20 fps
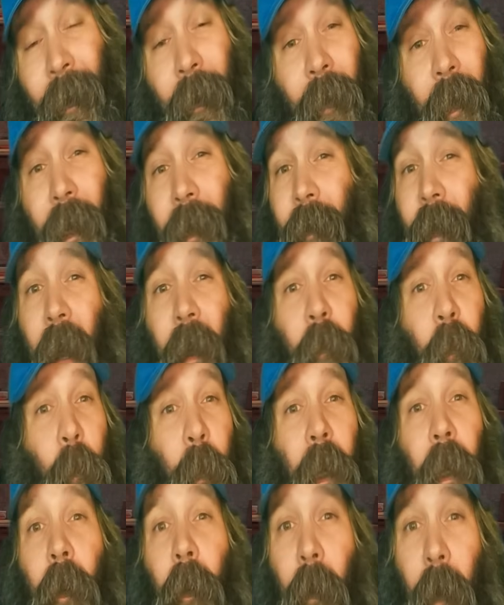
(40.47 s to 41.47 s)
Things
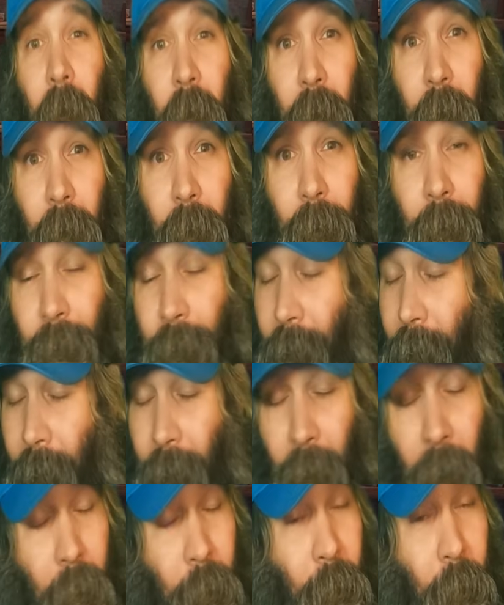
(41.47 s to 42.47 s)
haven't been great.
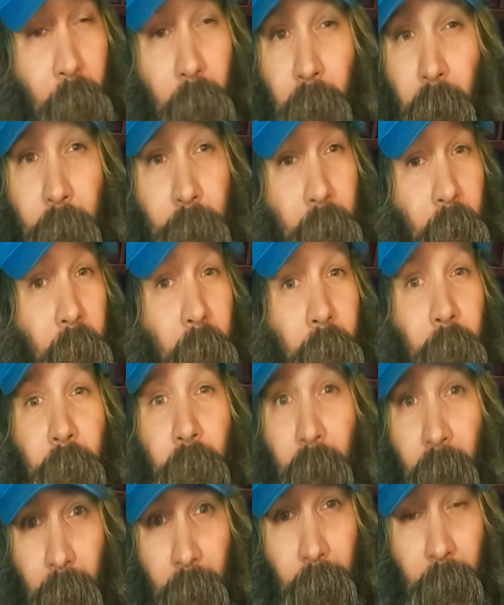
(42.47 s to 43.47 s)
That's all I'll take and
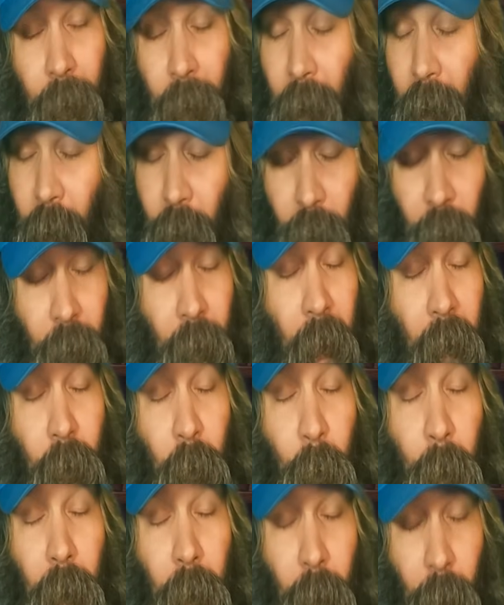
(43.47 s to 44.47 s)
say. Things just
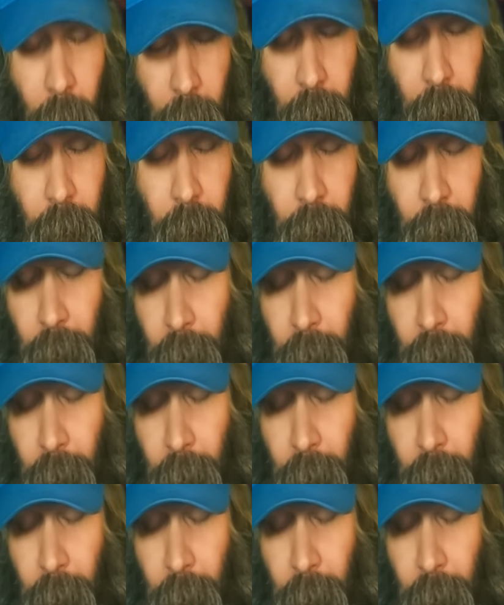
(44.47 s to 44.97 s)
haven't been great.